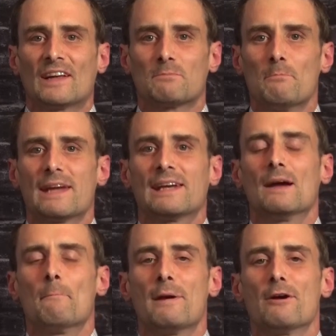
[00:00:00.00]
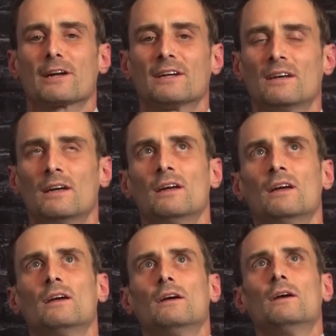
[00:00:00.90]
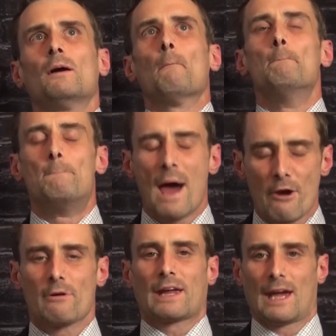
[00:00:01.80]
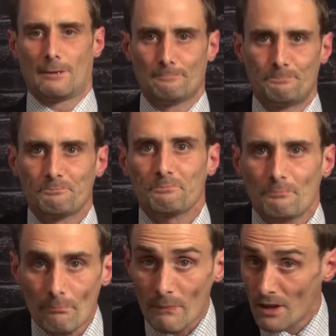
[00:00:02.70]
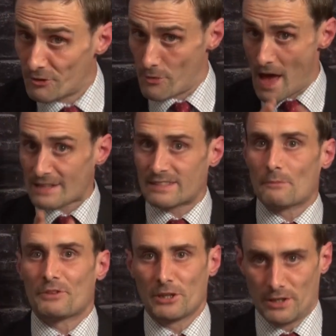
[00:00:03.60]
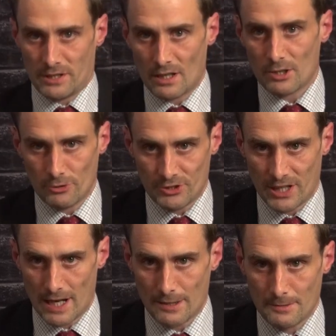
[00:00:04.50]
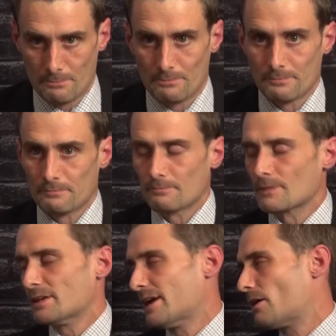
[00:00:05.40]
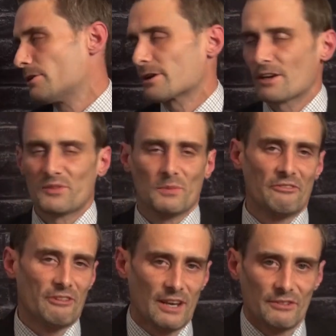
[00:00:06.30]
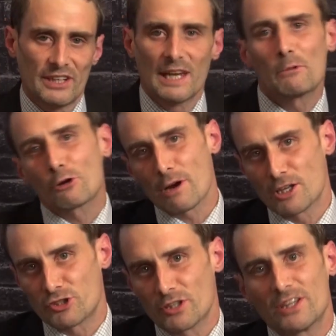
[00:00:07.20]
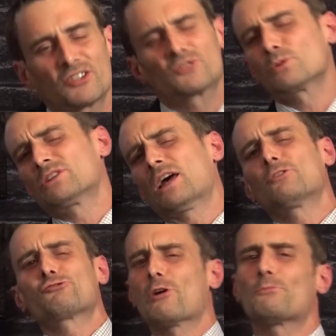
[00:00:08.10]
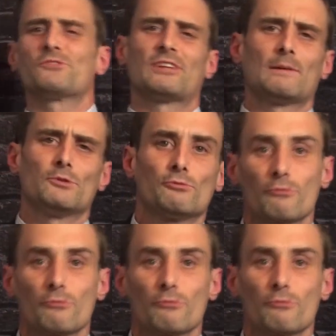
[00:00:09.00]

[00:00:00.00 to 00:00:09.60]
that's making America better again. So that's something you need to understand. Now, here comes my favorite, immigration. This is where Donald Trump was labeled a